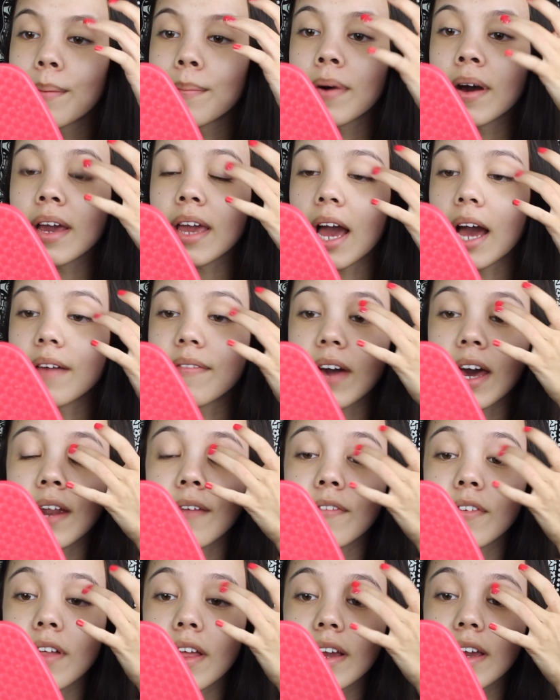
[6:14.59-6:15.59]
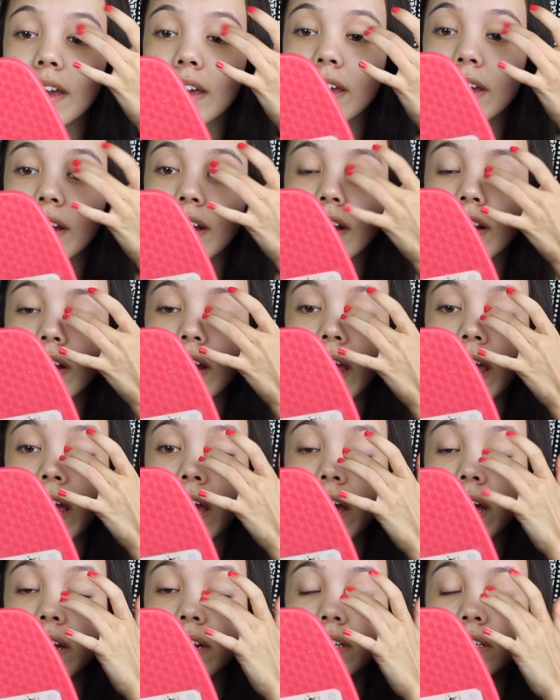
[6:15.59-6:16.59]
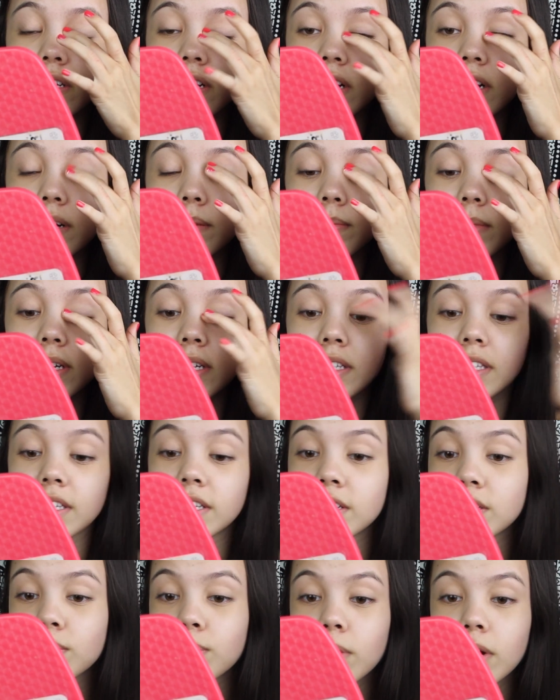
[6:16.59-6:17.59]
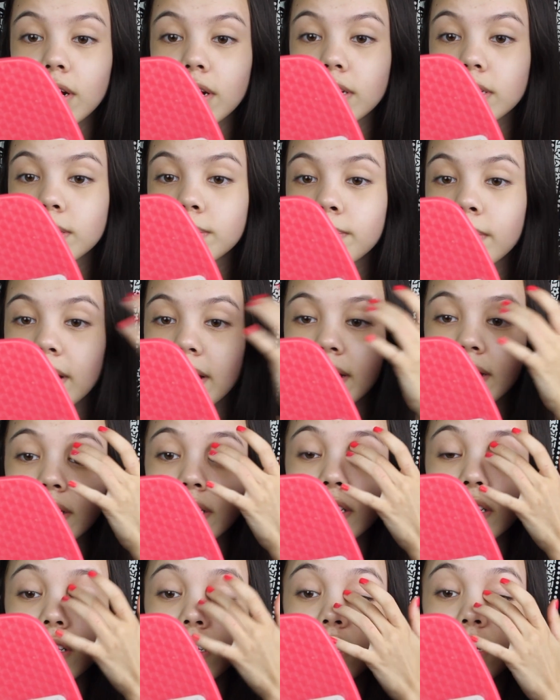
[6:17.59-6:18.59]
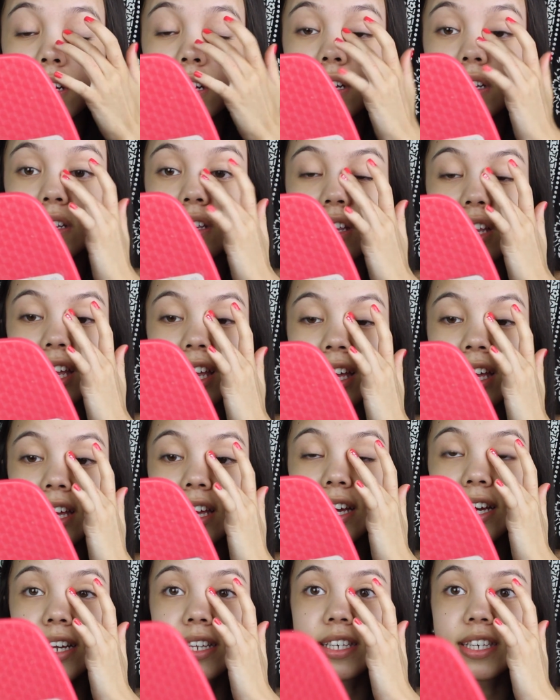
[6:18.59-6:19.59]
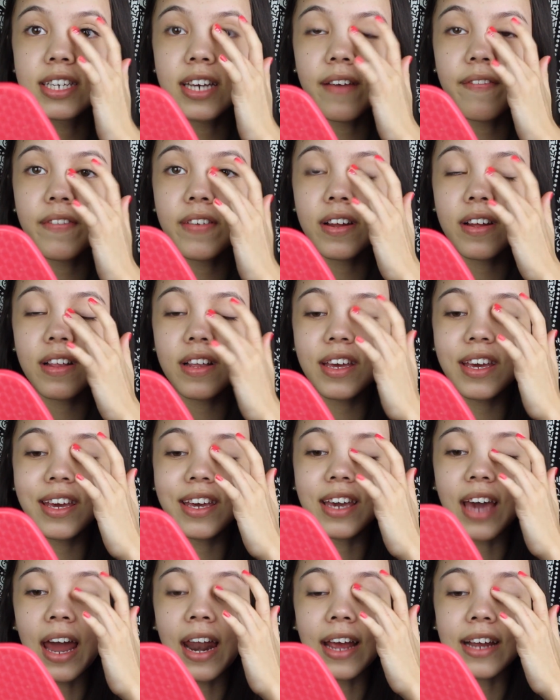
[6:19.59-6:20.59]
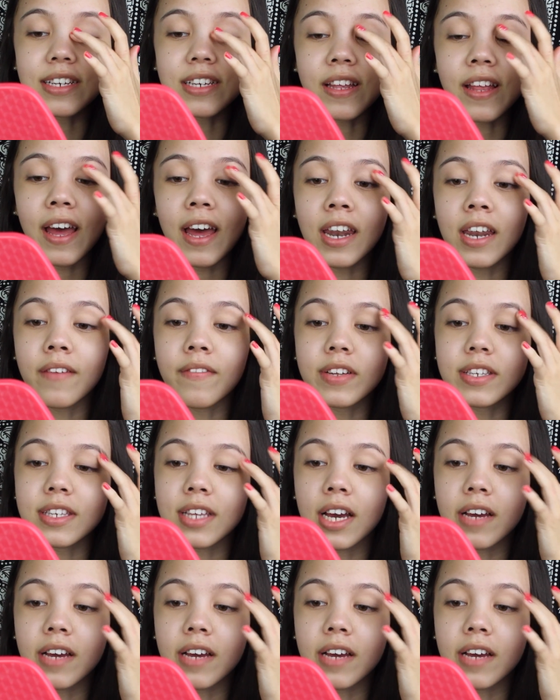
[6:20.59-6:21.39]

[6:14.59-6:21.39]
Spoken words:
But yeah, I've had it for like a year, and it still works, but it's definitely getting to the end of its